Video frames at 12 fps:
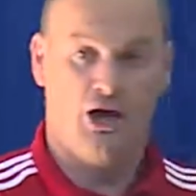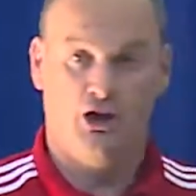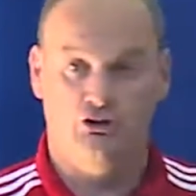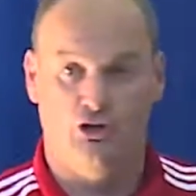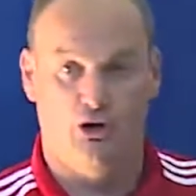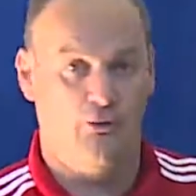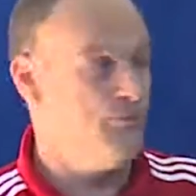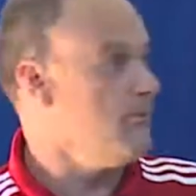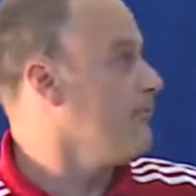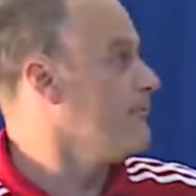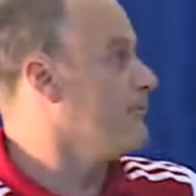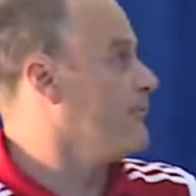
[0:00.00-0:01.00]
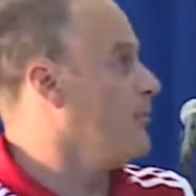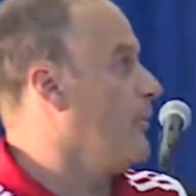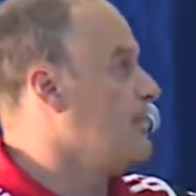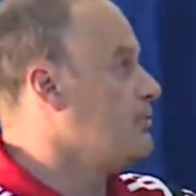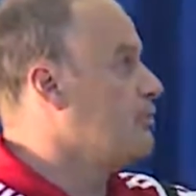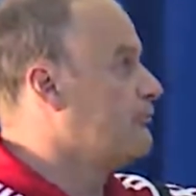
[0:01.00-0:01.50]
So
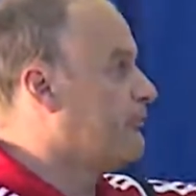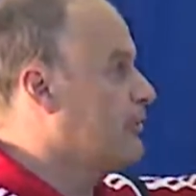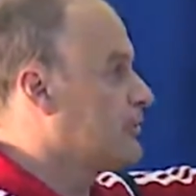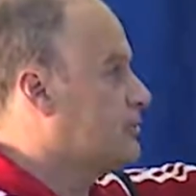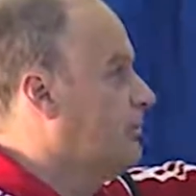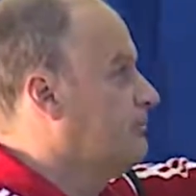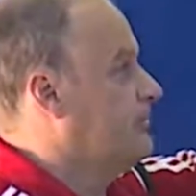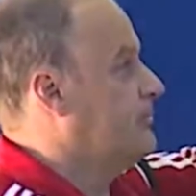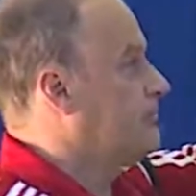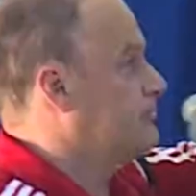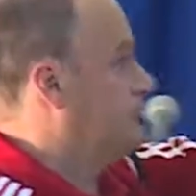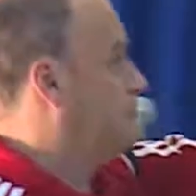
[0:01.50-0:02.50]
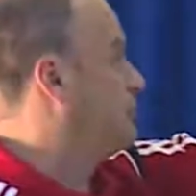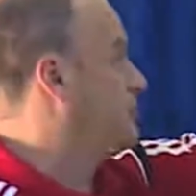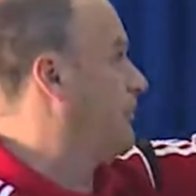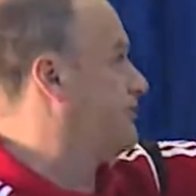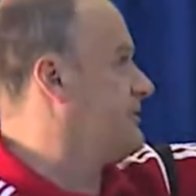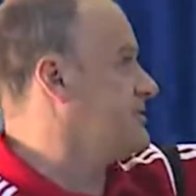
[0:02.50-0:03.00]
when you look for the
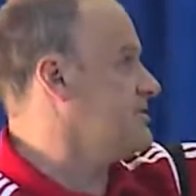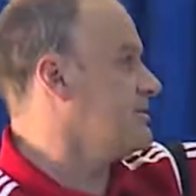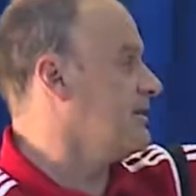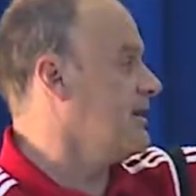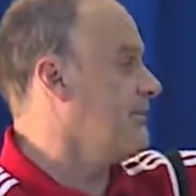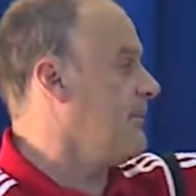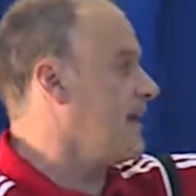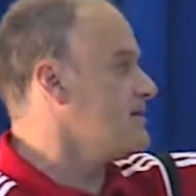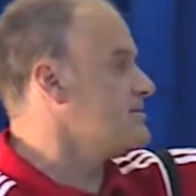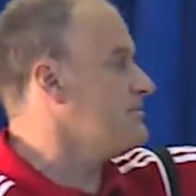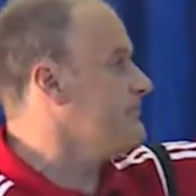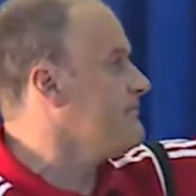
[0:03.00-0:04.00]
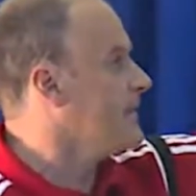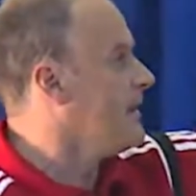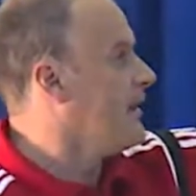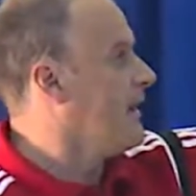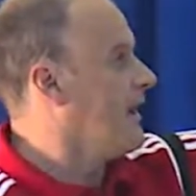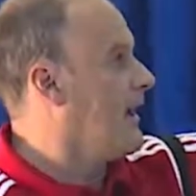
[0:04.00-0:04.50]
competition here in Belgium
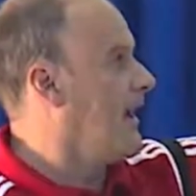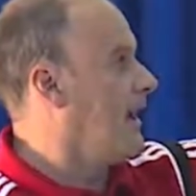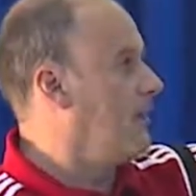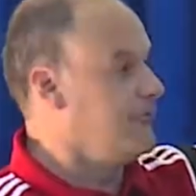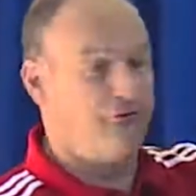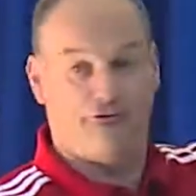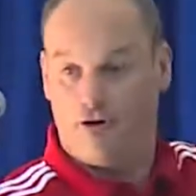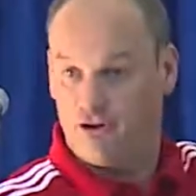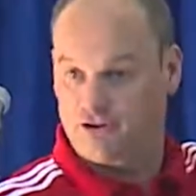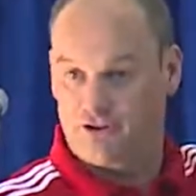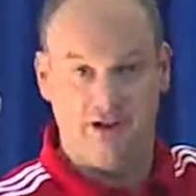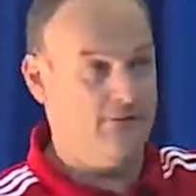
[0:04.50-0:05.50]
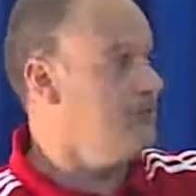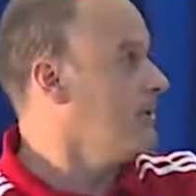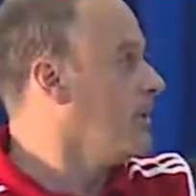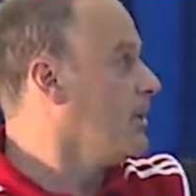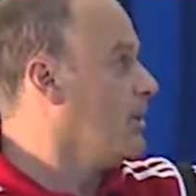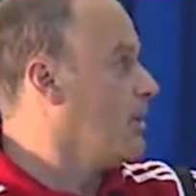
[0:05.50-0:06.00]
of the first team,
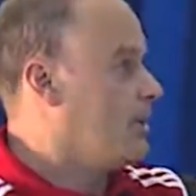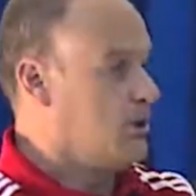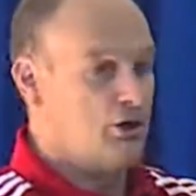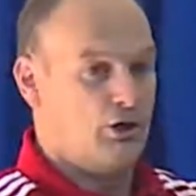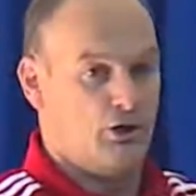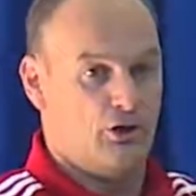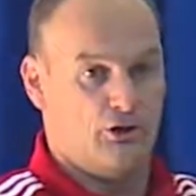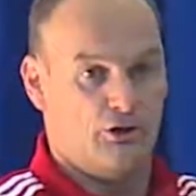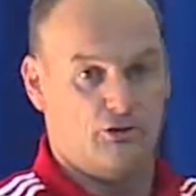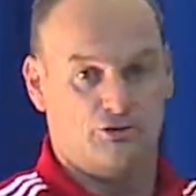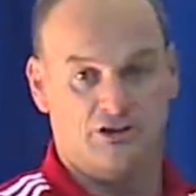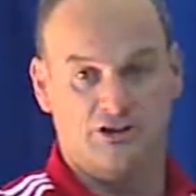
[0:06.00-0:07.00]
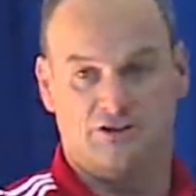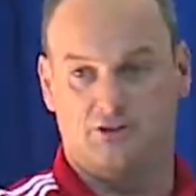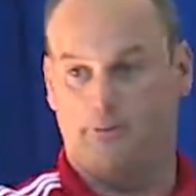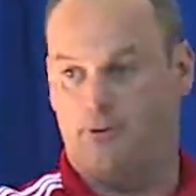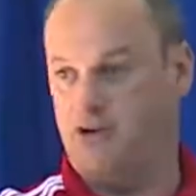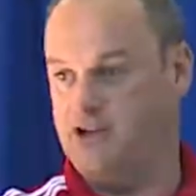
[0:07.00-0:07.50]
you see a
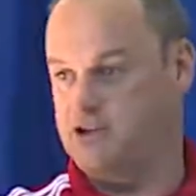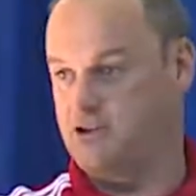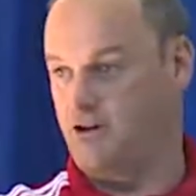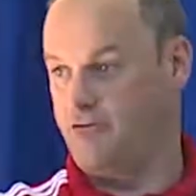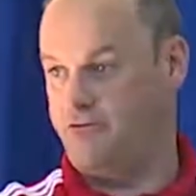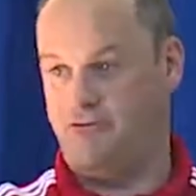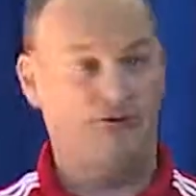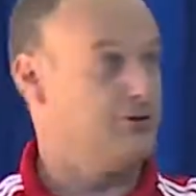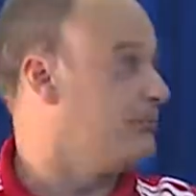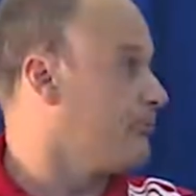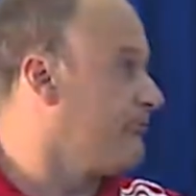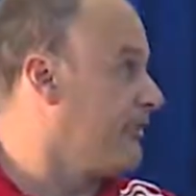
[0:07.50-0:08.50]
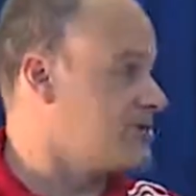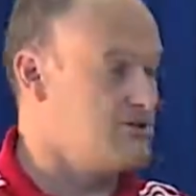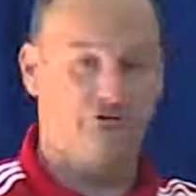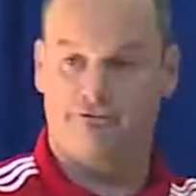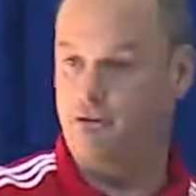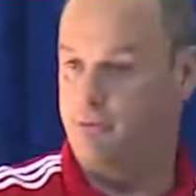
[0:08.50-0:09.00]
separation of the
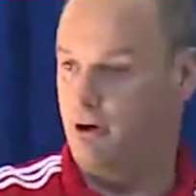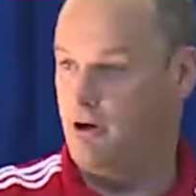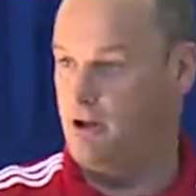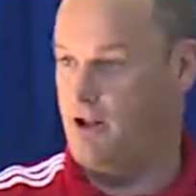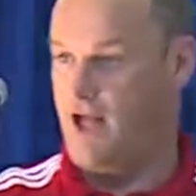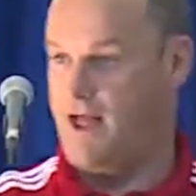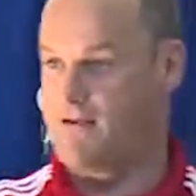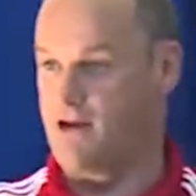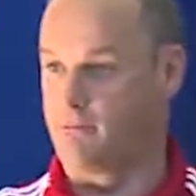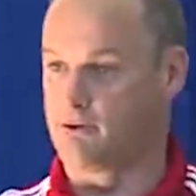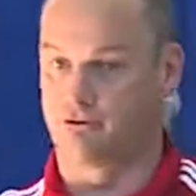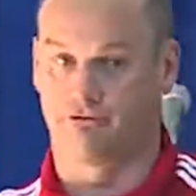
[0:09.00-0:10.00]
professional football and the amateur